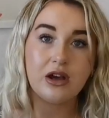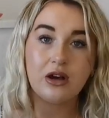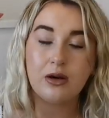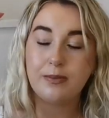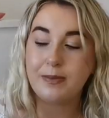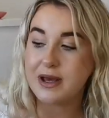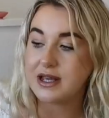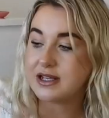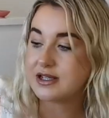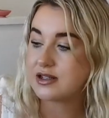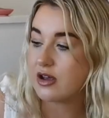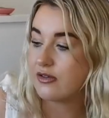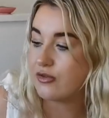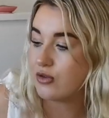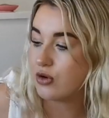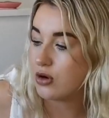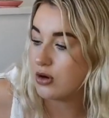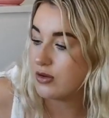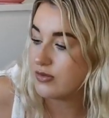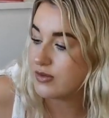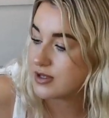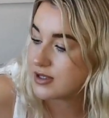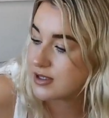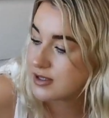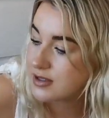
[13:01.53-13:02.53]
little bits that I've got
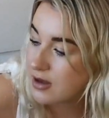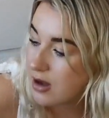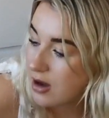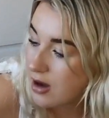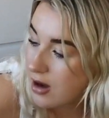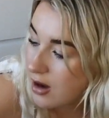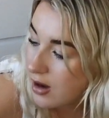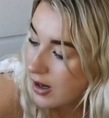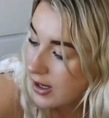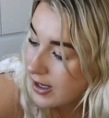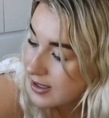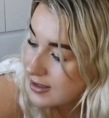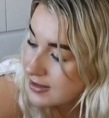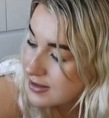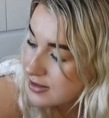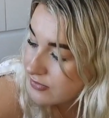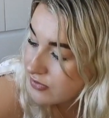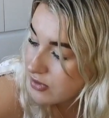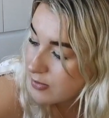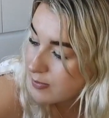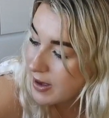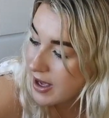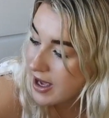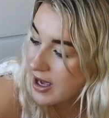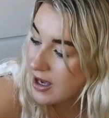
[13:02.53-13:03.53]
in the sides of
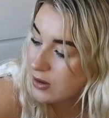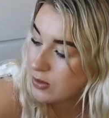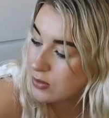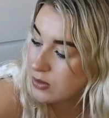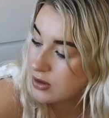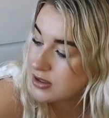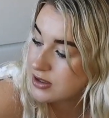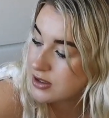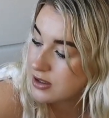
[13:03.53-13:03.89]
the bag,